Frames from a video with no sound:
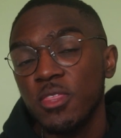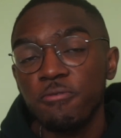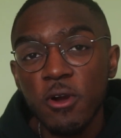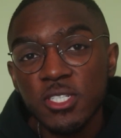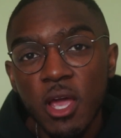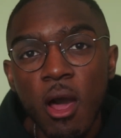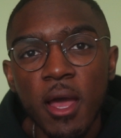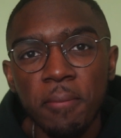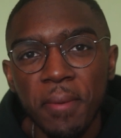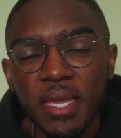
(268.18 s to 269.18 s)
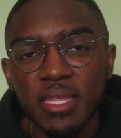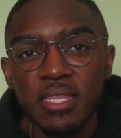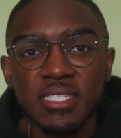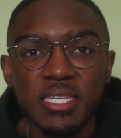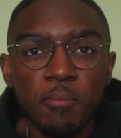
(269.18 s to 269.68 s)
the first con being
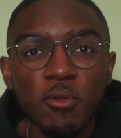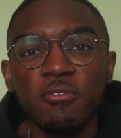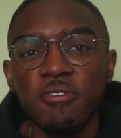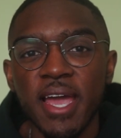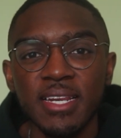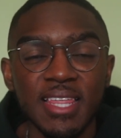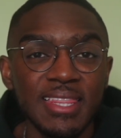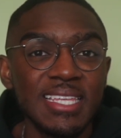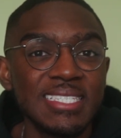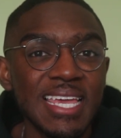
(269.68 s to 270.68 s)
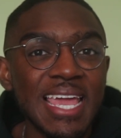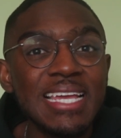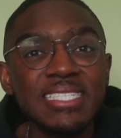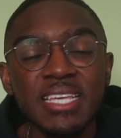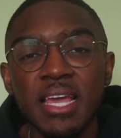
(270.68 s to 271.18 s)
the simple fact that this
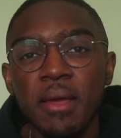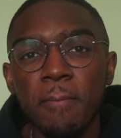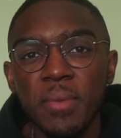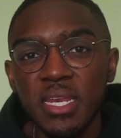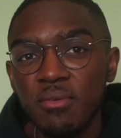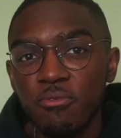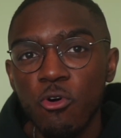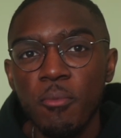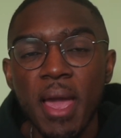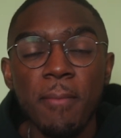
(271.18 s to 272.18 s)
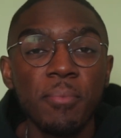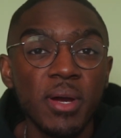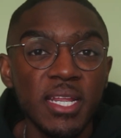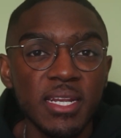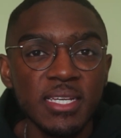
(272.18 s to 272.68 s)
is medium format,
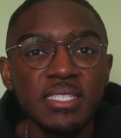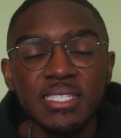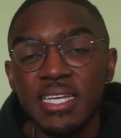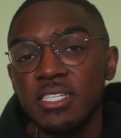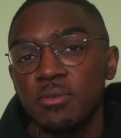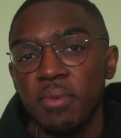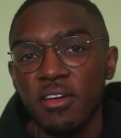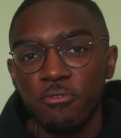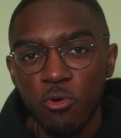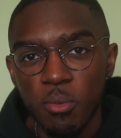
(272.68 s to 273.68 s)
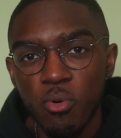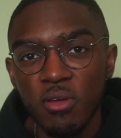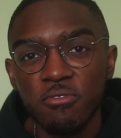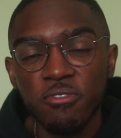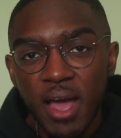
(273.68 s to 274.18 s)
but it is
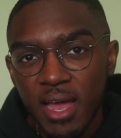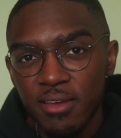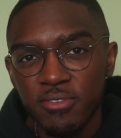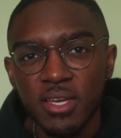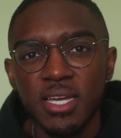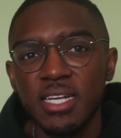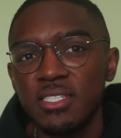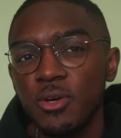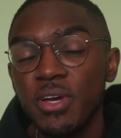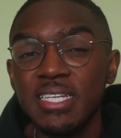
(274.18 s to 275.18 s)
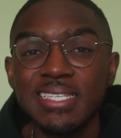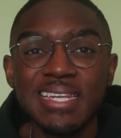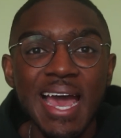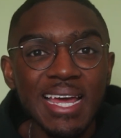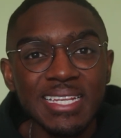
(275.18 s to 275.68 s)
6x4.5. And so it is
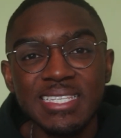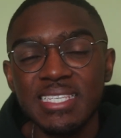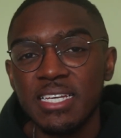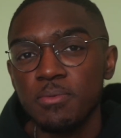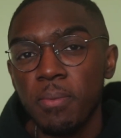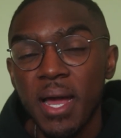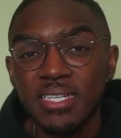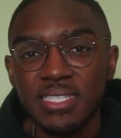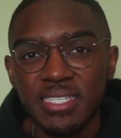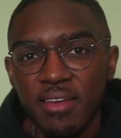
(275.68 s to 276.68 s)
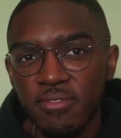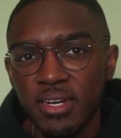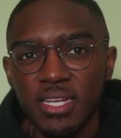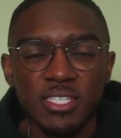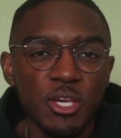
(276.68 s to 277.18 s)
not
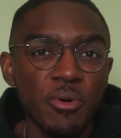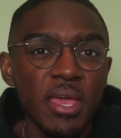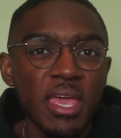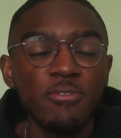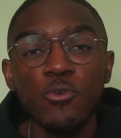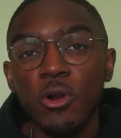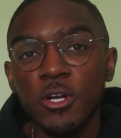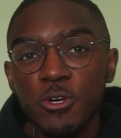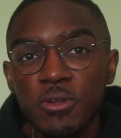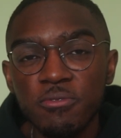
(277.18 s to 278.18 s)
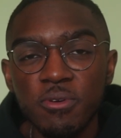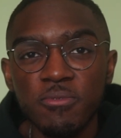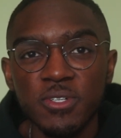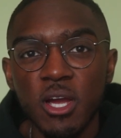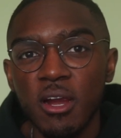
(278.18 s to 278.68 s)
6x7. And so if you are new to
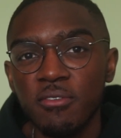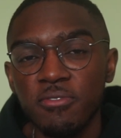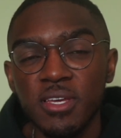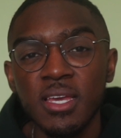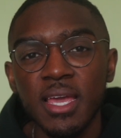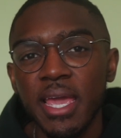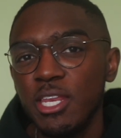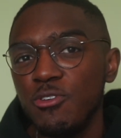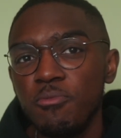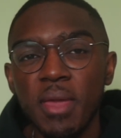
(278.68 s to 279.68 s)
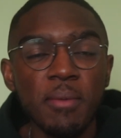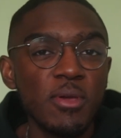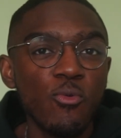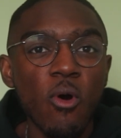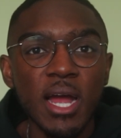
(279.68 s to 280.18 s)
film photography and you've
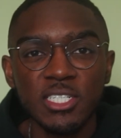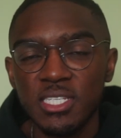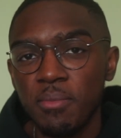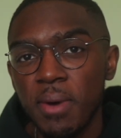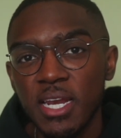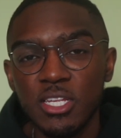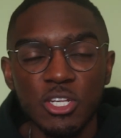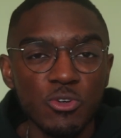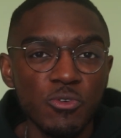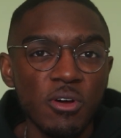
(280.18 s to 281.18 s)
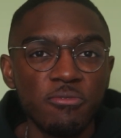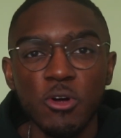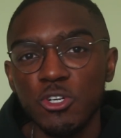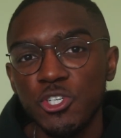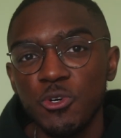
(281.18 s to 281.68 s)
maybe watched somebody do a
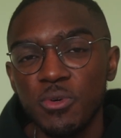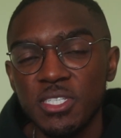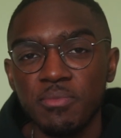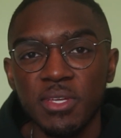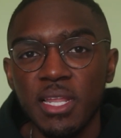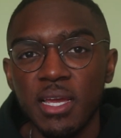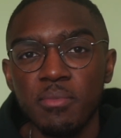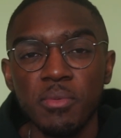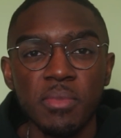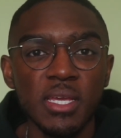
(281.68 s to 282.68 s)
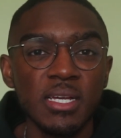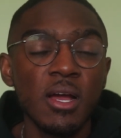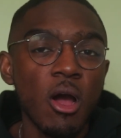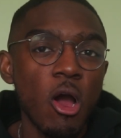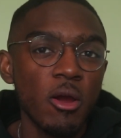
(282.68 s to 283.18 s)
photo shoot with something like a Mamiya
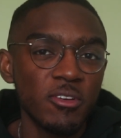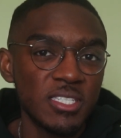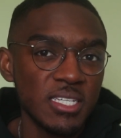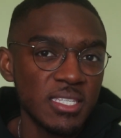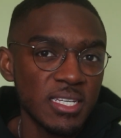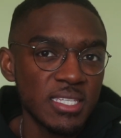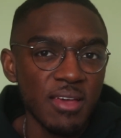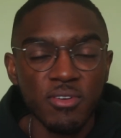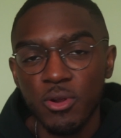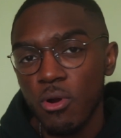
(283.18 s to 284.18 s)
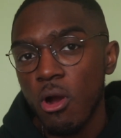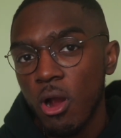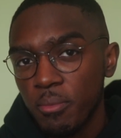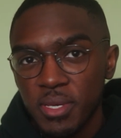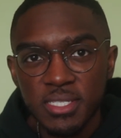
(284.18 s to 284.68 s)
RZ67 or
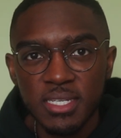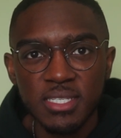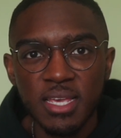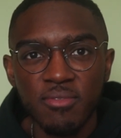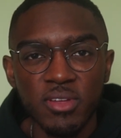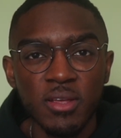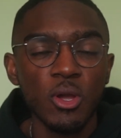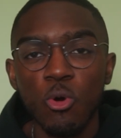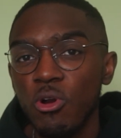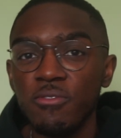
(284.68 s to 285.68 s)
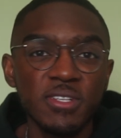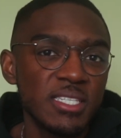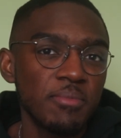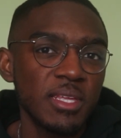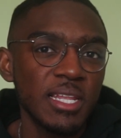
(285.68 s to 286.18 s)
RB67, or even
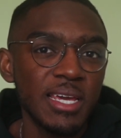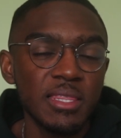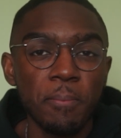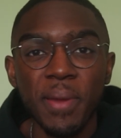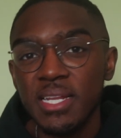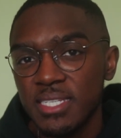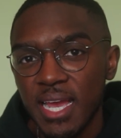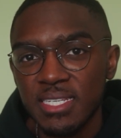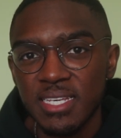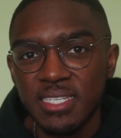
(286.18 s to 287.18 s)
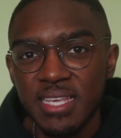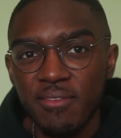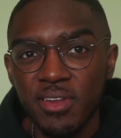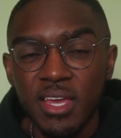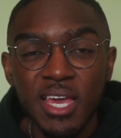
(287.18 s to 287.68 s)
something like the Pentax
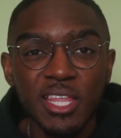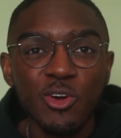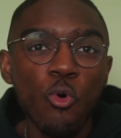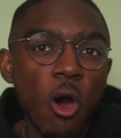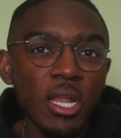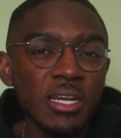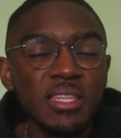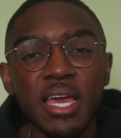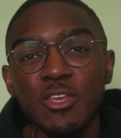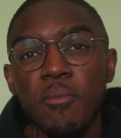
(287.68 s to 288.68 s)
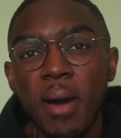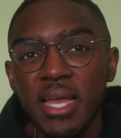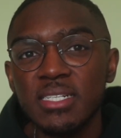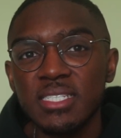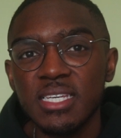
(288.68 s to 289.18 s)
67, the quality that you
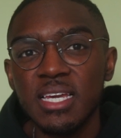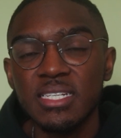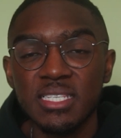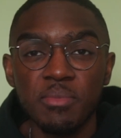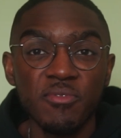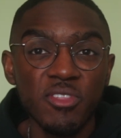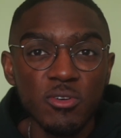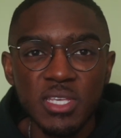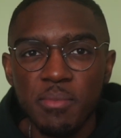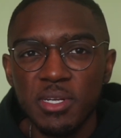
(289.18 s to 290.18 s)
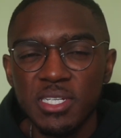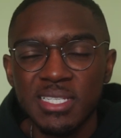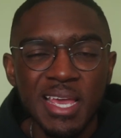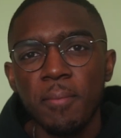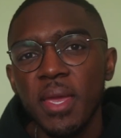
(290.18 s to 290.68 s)
might see in some of those
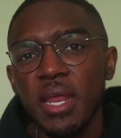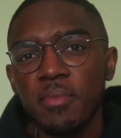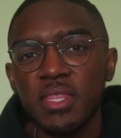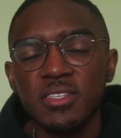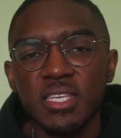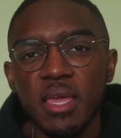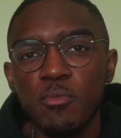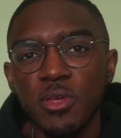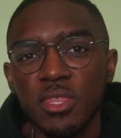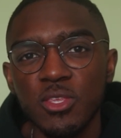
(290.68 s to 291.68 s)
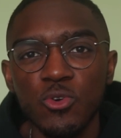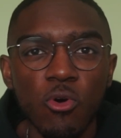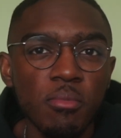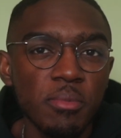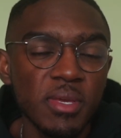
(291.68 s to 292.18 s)
images may not be the same with
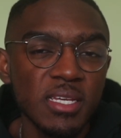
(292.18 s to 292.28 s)
your Mamiya